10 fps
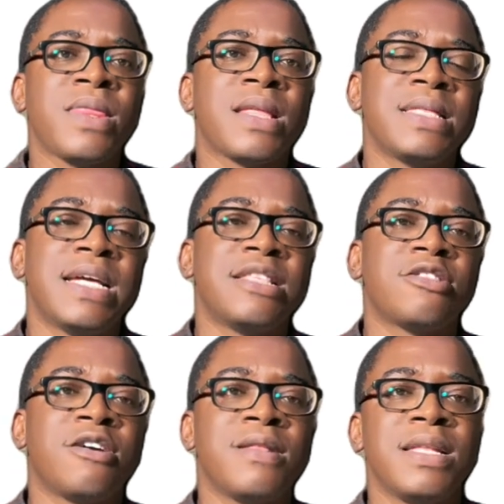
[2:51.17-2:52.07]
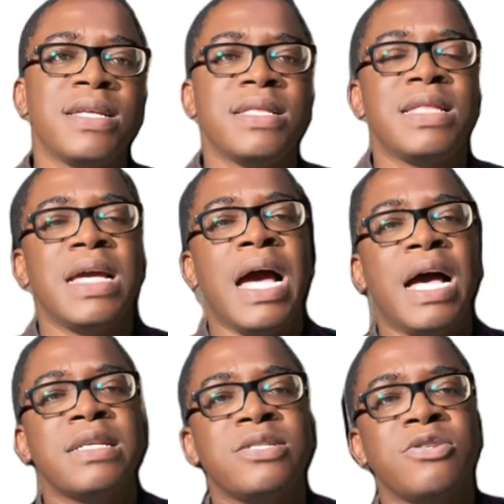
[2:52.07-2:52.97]
then thirdly, there
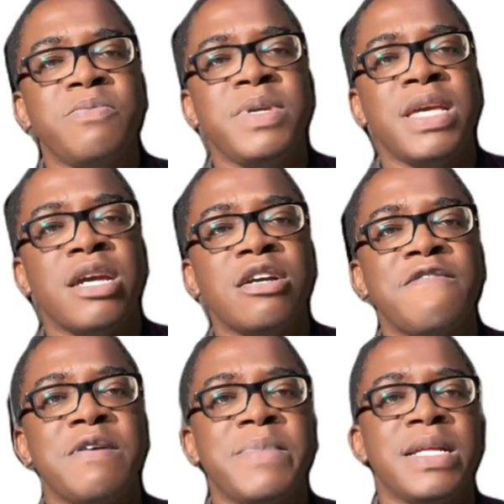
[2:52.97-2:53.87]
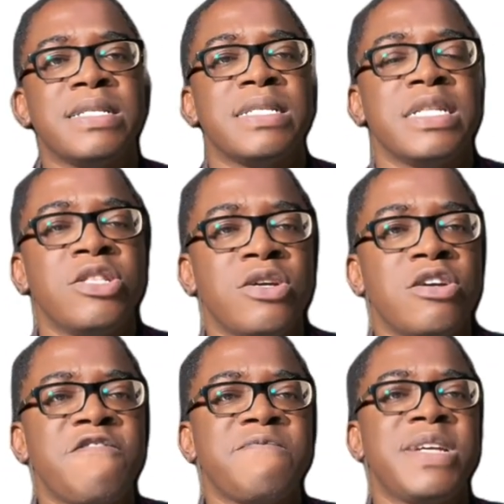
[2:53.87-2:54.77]
has to be a government. You know,
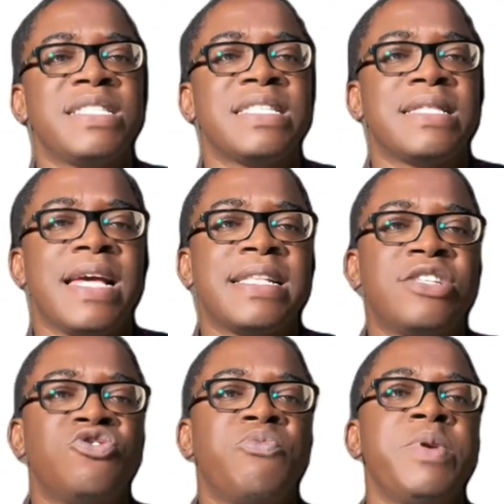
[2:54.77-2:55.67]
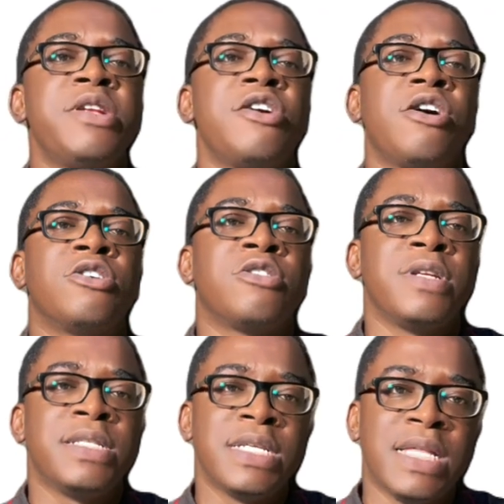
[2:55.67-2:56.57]
government is like the superior
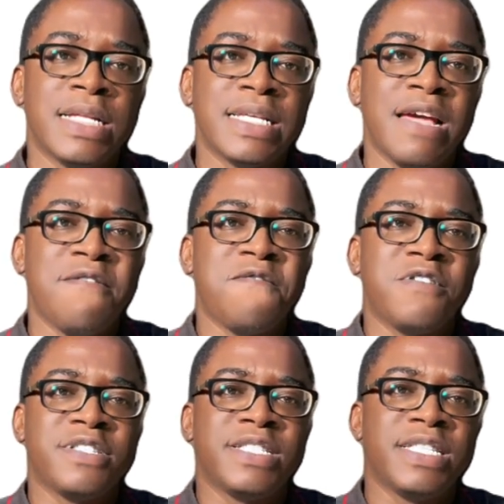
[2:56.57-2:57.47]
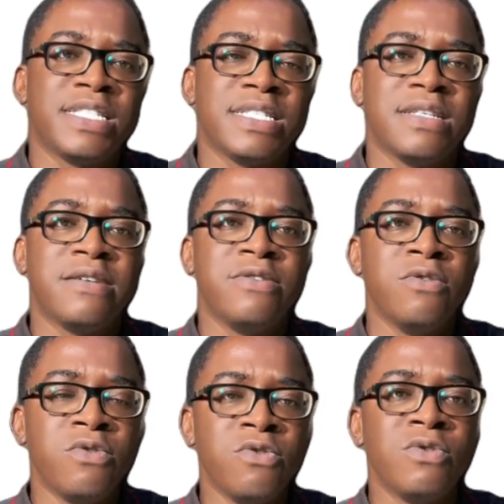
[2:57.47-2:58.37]
authority that enforces
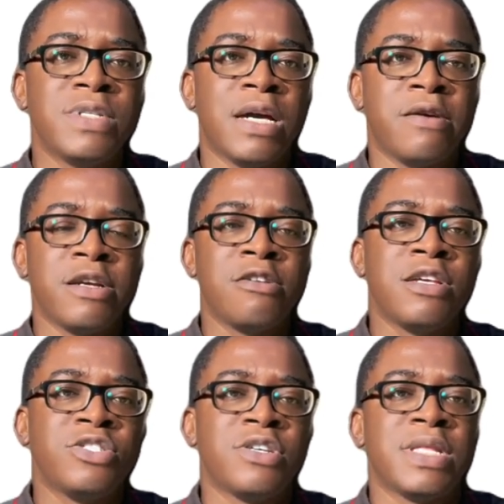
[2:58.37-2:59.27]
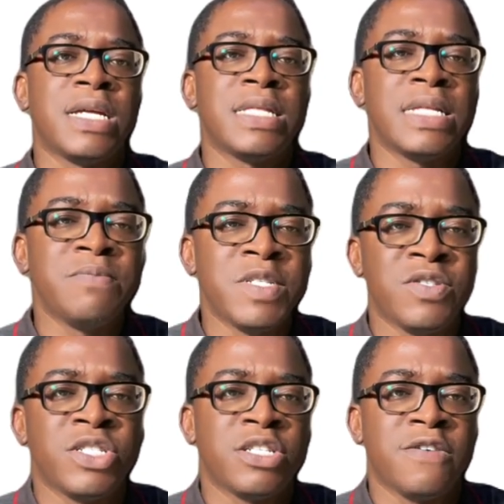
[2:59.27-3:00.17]
rules and regulation and
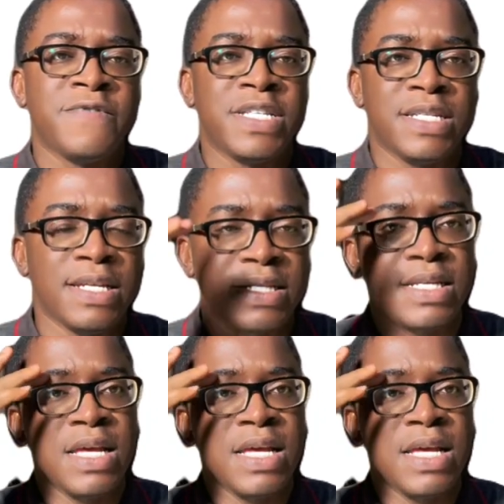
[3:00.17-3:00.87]
administration of the state.